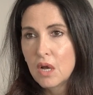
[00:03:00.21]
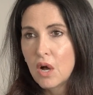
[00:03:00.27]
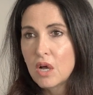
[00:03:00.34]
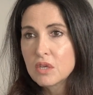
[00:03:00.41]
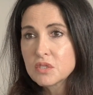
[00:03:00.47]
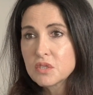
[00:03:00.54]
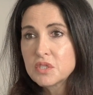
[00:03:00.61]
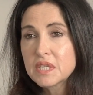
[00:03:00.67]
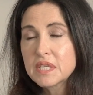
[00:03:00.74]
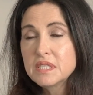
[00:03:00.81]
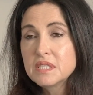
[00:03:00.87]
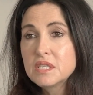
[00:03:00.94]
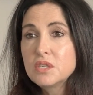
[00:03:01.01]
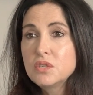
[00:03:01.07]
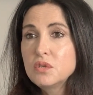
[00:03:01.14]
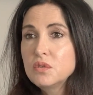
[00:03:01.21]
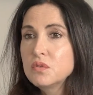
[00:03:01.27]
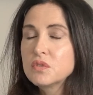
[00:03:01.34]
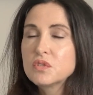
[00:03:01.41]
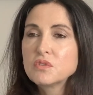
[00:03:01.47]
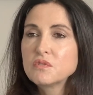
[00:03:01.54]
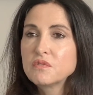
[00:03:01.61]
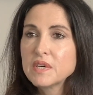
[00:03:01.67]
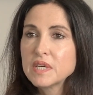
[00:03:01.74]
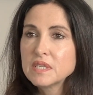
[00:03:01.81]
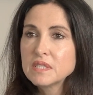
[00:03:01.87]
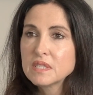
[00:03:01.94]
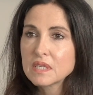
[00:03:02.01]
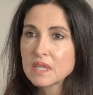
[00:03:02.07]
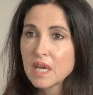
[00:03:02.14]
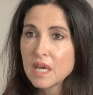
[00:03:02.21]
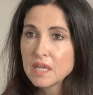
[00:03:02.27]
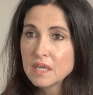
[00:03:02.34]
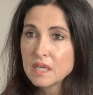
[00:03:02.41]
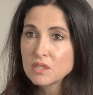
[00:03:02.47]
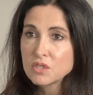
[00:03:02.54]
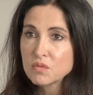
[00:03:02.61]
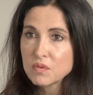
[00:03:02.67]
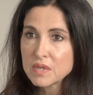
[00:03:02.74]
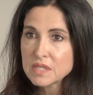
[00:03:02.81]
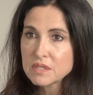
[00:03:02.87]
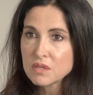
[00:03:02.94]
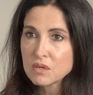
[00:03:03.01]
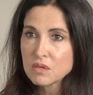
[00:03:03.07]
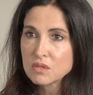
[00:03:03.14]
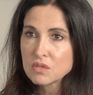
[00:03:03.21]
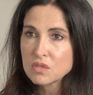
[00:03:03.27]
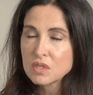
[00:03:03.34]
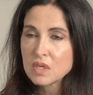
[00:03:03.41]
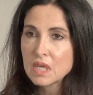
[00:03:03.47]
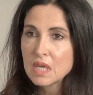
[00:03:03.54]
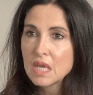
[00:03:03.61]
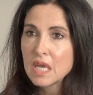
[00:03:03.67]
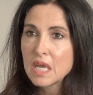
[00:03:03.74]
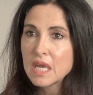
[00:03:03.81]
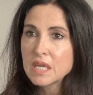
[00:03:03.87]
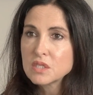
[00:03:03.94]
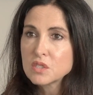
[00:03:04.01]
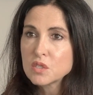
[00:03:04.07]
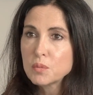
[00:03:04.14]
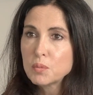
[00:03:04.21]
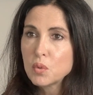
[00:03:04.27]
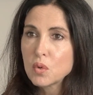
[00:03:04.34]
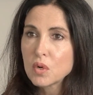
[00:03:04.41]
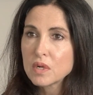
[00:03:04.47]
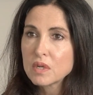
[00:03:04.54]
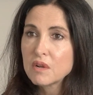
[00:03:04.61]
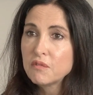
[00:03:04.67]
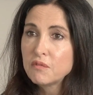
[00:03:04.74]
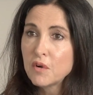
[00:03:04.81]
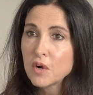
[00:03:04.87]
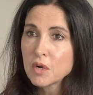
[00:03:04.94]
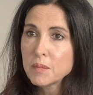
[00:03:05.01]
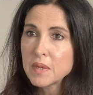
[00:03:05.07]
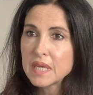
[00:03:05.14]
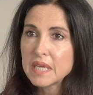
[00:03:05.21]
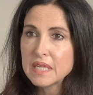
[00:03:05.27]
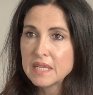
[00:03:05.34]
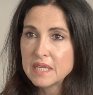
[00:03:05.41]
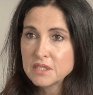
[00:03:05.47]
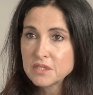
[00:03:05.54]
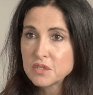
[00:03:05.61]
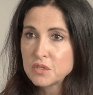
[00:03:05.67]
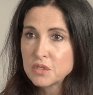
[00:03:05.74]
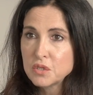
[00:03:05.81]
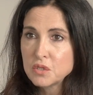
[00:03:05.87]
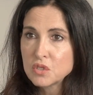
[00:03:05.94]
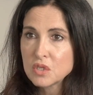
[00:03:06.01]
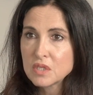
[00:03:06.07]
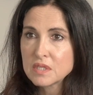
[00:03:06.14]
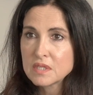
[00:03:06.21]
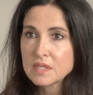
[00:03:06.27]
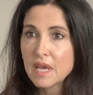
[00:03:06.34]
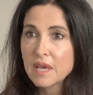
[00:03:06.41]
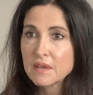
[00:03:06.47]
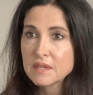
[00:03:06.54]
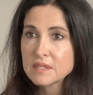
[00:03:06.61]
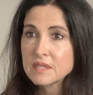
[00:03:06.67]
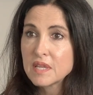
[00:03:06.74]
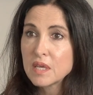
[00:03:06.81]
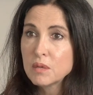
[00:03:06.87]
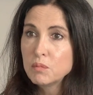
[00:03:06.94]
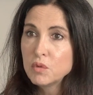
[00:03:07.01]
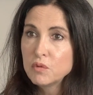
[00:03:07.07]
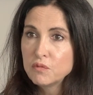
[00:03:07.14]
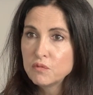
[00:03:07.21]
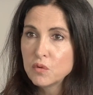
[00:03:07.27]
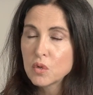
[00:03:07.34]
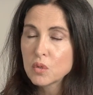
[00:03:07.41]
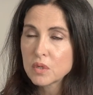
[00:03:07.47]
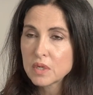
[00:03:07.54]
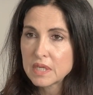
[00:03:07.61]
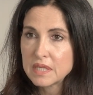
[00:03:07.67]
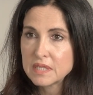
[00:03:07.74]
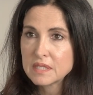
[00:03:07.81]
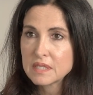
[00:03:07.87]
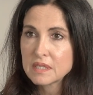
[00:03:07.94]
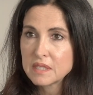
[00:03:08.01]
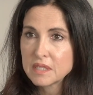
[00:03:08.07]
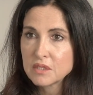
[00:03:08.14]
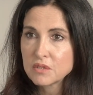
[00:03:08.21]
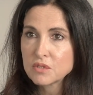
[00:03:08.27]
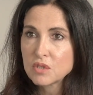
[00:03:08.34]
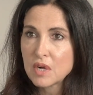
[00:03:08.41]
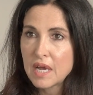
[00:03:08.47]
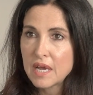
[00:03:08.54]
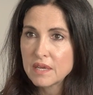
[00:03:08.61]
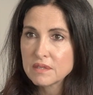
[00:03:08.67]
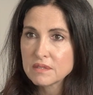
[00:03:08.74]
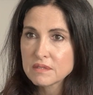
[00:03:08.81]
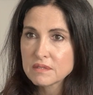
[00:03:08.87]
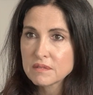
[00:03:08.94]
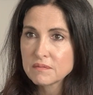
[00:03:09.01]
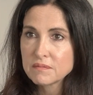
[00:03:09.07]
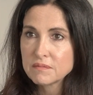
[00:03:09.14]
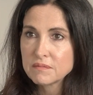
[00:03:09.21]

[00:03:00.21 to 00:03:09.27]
Also to continue to fund cutting edge research and support pharma and institutions as they move forward into clinical trials.